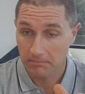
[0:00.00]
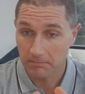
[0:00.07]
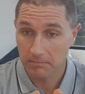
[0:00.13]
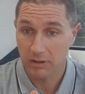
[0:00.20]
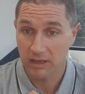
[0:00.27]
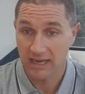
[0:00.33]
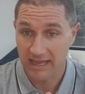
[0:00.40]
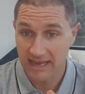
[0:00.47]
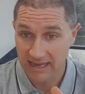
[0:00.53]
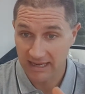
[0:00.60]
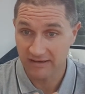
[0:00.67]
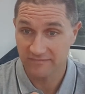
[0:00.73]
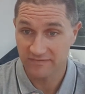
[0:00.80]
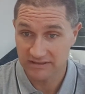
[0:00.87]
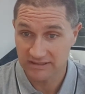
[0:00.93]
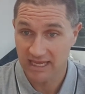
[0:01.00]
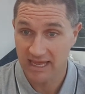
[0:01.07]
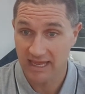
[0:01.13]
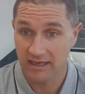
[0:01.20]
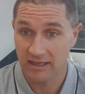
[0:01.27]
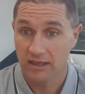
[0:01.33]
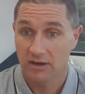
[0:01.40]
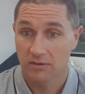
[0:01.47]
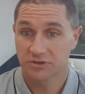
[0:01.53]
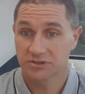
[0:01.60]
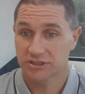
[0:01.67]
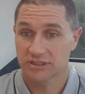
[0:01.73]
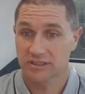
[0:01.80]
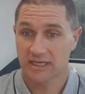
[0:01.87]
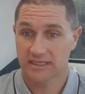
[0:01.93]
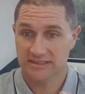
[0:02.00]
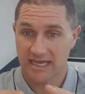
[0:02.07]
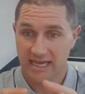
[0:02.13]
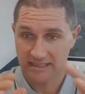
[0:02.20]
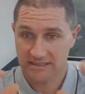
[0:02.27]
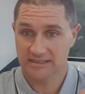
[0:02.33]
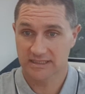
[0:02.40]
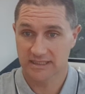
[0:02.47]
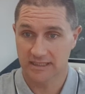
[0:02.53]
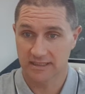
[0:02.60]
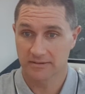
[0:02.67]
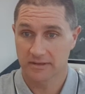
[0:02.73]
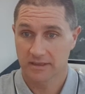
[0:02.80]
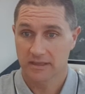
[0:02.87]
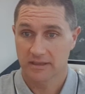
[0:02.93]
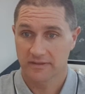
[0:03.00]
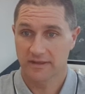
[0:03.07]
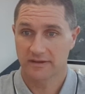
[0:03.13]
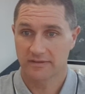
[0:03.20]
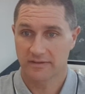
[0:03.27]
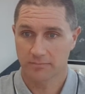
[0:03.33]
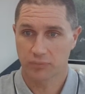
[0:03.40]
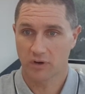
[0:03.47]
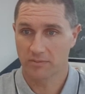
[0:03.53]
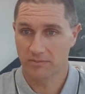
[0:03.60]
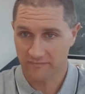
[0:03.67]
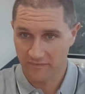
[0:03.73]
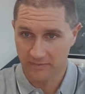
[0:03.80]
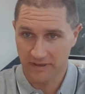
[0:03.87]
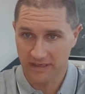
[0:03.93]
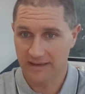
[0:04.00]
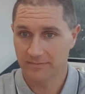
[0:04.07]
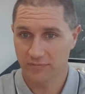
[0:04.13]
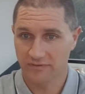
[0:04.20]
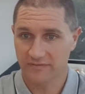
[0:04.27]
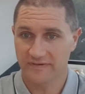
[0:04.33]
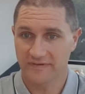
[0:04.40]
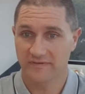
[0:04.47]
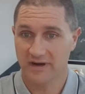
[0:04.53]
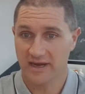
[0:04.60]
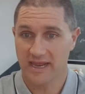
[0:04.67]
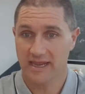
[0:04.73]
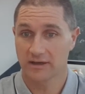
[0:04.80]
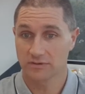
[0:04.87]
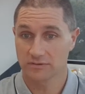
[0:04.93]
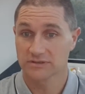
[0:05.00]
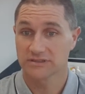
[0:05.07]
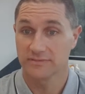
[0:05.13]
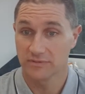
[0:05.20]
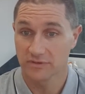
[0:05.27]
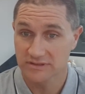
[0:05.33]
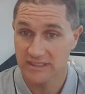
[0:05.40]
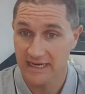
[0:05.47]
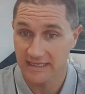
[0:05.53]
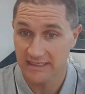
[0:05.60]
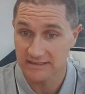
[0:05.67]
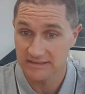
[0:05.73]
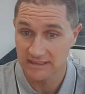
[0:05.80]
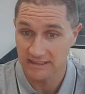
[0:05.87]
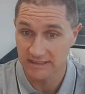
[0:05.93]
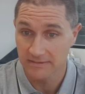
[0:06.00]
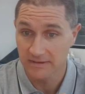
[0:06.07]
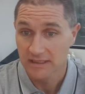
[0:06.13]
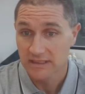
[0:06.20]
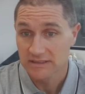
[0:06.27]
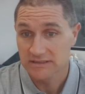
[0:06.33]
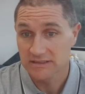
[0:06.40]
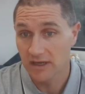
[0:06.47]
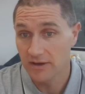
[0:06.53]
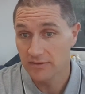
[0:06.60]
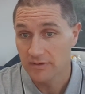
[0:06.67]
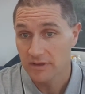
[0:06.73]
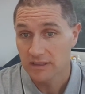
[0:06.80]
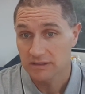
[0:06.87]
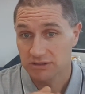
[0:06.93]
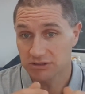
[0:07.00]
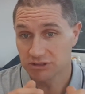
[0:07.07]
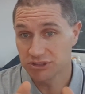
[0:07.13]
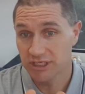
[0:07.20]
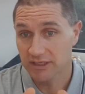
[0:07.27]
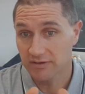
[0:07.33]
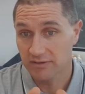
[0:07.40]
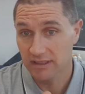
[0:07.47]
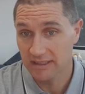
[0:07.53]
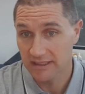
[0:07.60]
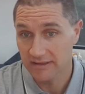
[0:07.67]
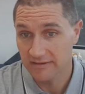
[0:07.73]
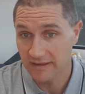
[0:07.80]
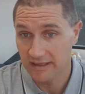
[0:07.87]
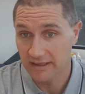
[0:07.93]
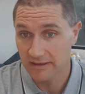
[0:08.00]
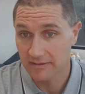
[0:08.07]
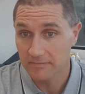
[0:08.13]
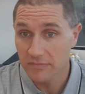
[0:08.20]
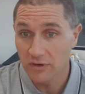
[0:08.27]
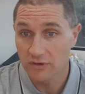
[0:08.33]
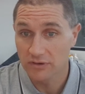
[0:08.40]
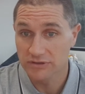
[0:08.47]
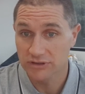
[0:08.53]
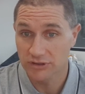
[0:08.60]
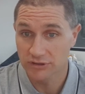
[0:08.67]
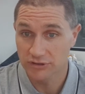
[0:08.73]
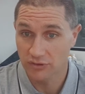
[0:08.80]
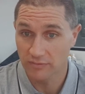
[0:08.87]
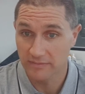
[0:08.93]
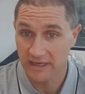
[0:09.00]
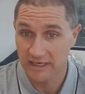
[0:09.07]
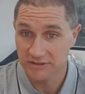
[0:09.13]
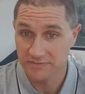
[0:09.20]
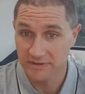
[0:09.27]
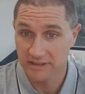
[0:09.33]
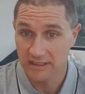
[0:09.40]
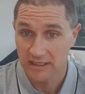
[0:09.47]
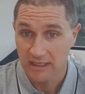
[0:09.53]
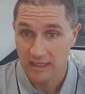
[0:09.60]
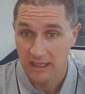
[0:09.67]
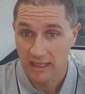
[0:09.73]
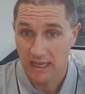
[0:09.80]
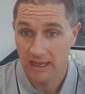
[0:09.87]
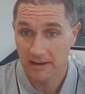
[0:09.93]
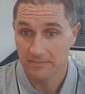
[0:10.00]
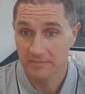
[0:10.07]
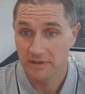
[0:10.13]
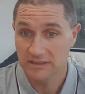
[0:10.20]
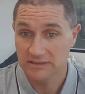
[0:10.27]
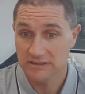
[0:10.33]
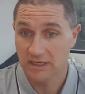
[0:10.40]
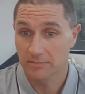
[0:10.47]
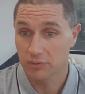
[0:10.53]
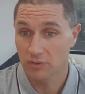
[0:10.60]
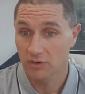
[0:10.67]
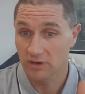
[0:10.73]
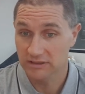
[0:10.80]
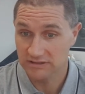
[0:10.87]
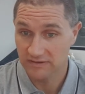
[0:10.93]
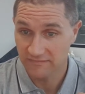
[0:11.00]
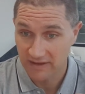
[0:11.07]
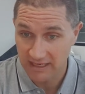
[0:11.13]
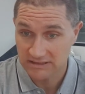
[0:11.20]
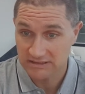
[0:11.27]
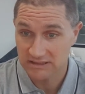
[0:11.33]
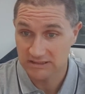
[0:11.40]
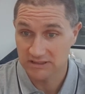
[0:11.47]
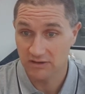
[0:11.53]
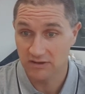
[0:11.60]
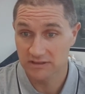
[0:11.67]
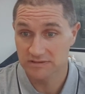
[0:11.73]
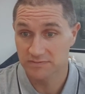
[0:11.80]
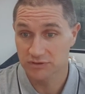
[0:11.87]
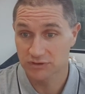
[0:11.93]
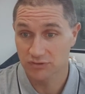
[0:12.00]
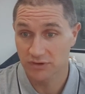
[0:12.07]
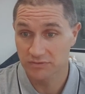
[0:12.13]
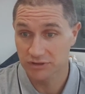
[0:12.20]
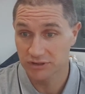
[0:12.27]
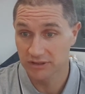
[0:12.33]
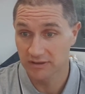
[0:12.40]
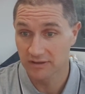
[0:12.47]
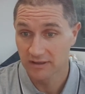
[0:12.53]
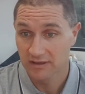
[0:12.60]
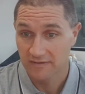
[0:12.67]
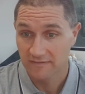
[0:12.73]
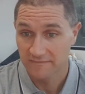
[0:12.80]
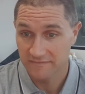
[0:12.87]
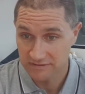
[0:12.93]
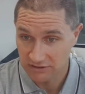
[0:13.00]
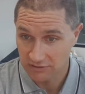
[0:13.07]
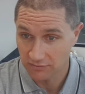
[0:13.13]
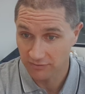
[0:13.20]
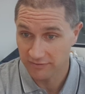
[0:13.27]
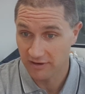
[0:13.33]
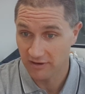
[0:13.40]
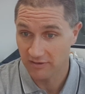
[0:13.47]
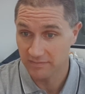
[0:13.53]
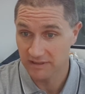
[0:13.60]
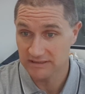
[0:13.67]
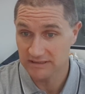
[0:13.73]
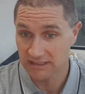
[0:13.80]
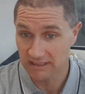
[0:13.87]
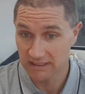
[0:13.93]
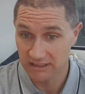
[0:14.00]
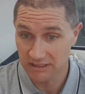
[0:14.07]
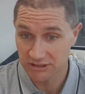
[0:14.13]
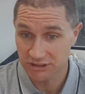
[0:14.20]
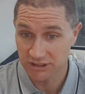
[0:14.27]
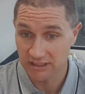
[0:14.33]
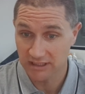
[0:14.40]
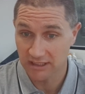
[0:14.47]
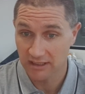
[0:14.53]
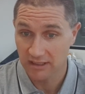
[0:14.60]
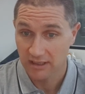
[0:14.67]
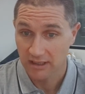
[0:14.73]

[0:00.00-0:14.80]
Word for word: plan of attack, which attacks the the, the problem from a number of different angles simultaneously. So generally the non-surgical management um, is comprised of exercise prescription, physical therapies and conditioning